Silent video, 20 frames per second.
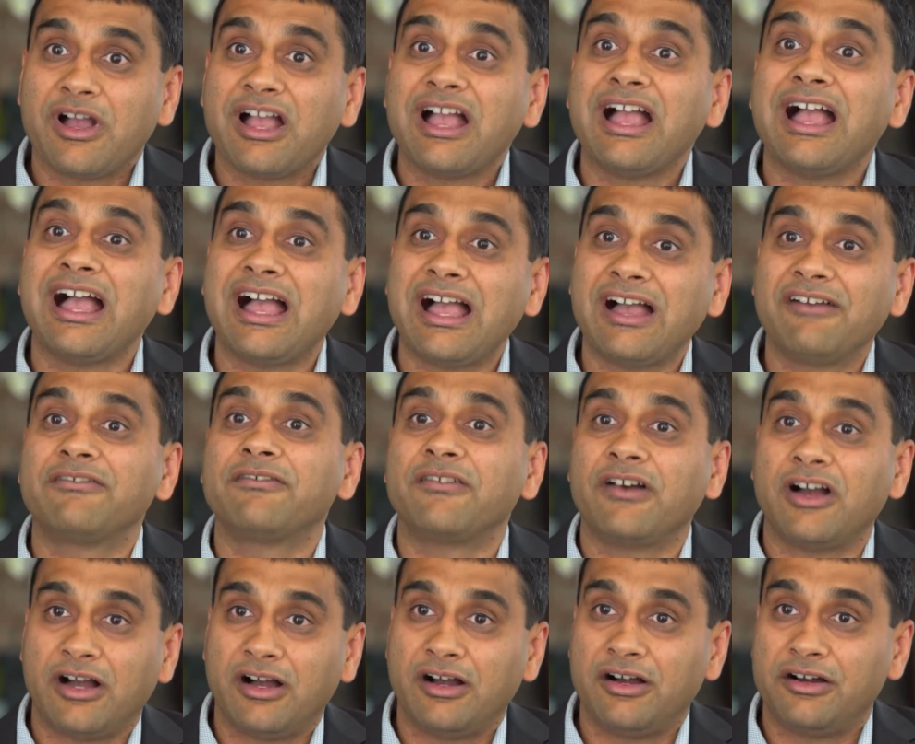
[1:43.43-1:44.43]
have
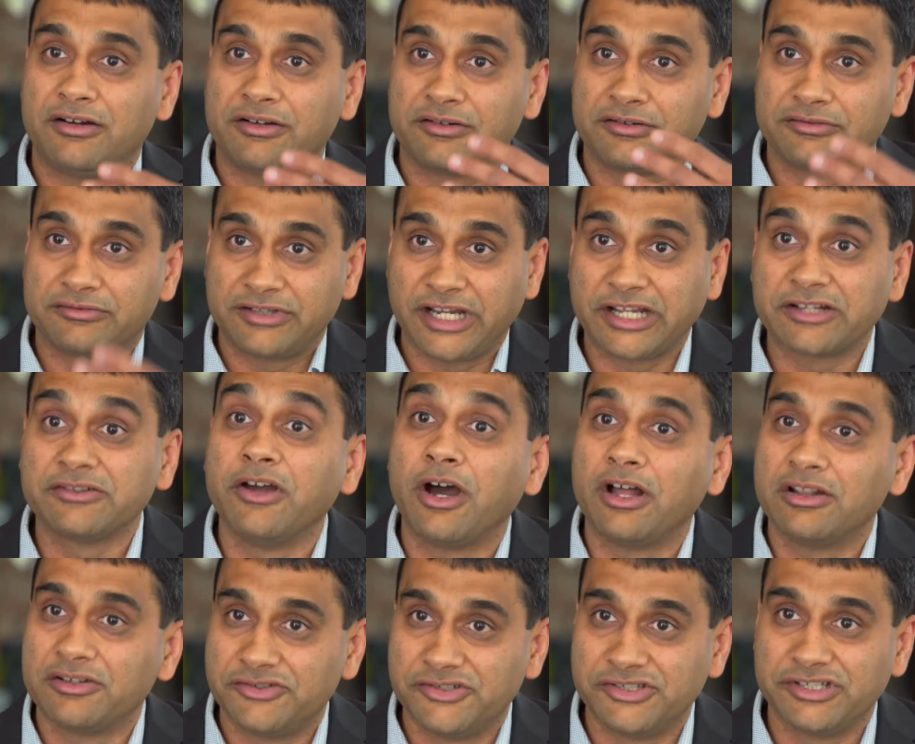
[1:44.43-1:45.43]
our
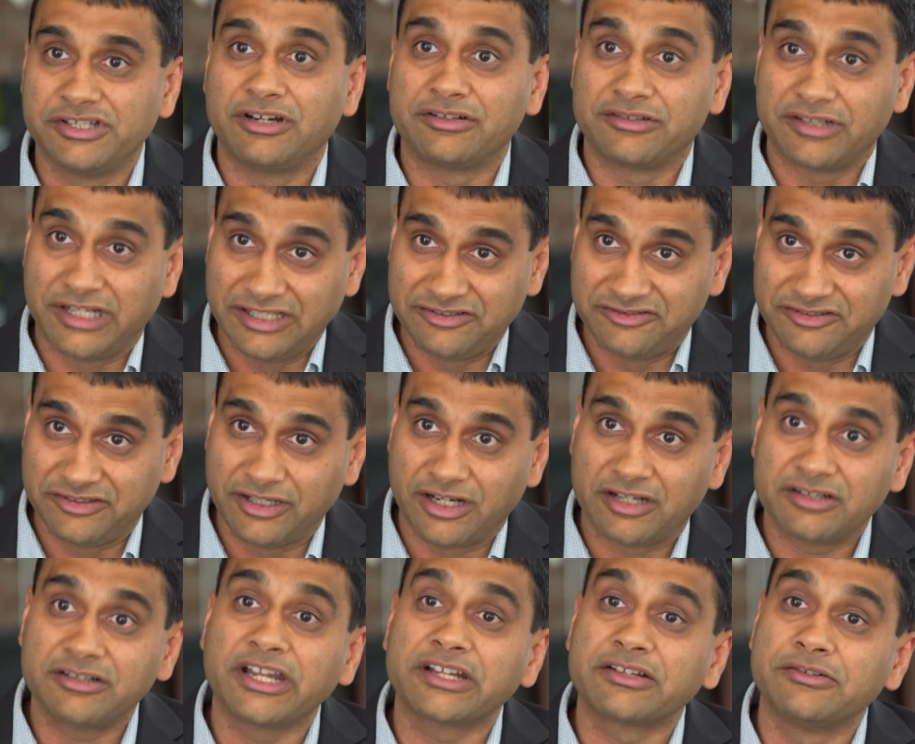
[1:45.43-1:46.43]
technology, our
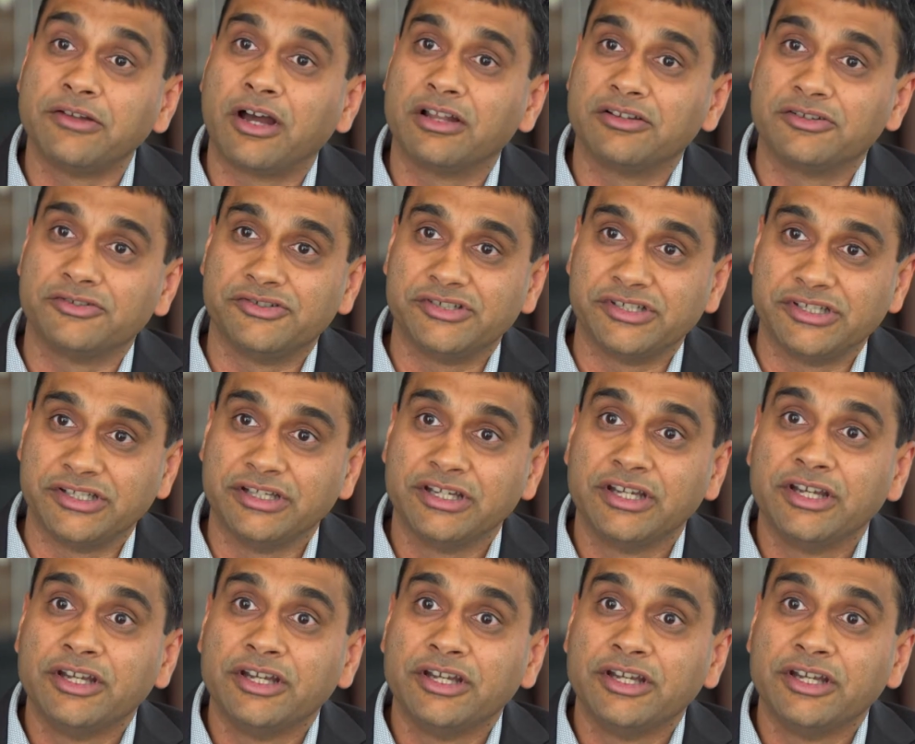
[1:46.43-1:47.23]
ACR technology,